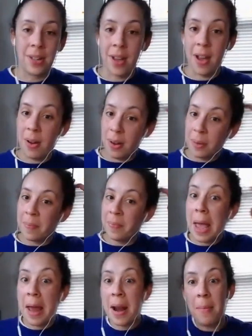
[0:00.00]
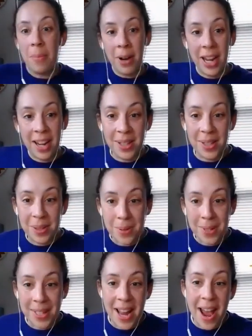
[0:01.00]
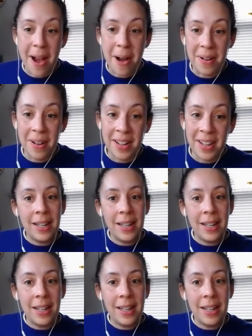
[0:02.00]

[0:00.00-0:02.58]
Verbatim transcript: ago, and I'm working in schools now.